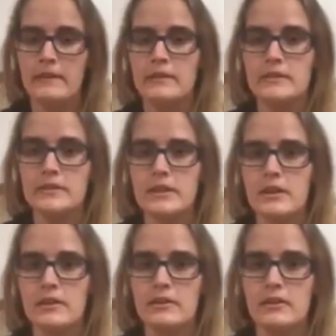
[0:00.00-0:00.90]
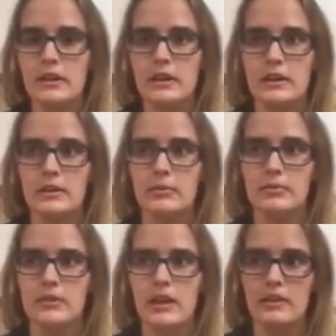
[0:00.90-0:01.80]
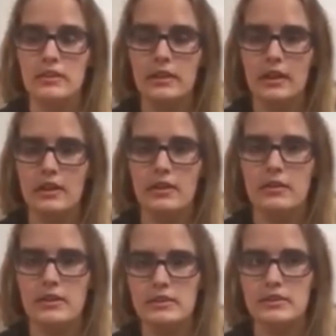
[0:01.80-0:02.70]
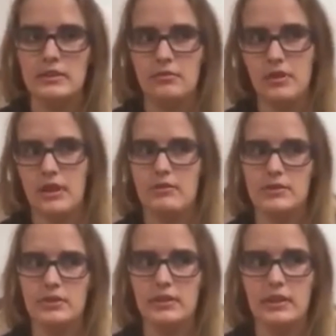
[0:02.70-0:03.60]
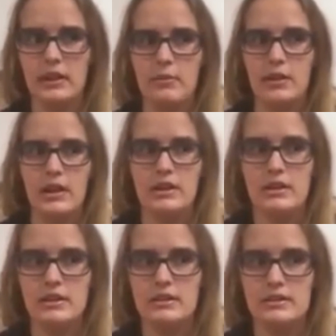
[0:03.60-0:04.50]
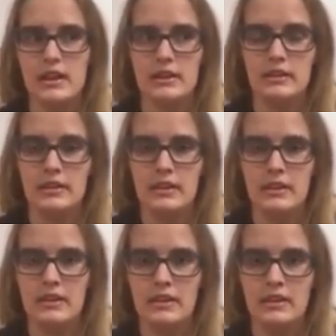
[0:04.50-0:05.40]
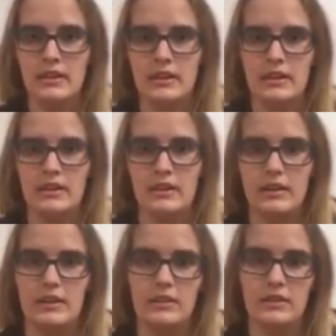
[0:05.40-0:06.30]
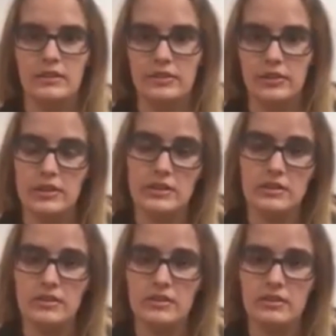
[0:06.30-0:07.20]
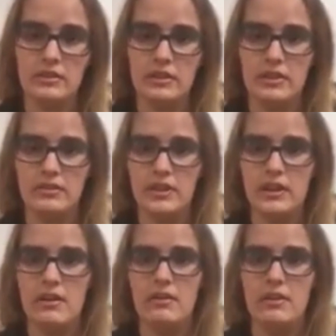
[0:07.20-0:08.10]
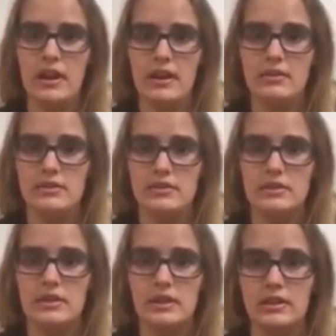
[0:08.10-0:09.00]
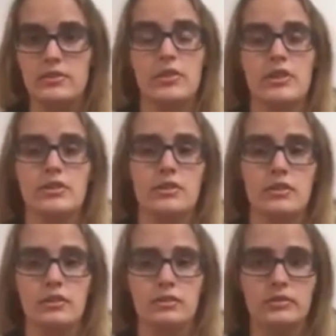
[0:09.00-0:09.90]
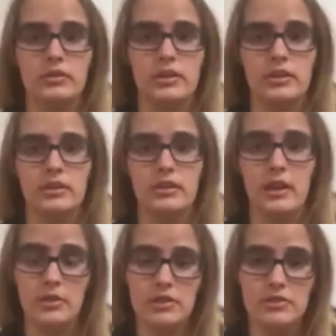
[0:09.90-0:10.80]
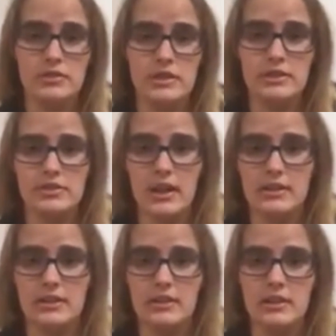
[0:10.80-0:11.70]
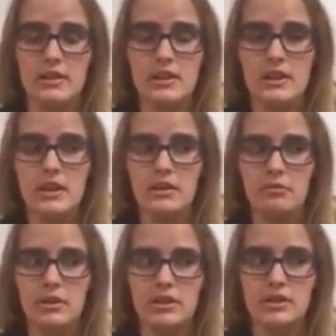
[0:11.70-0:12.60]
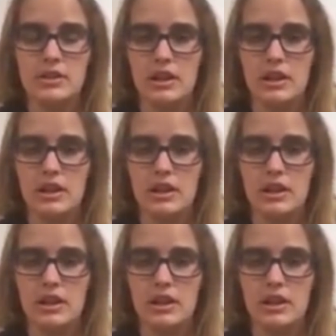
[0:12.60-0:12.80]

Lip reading: Also, the other thing I noticed when I was doing the lemonade is that in the traditional video I used a traditional lemon juice extractor, which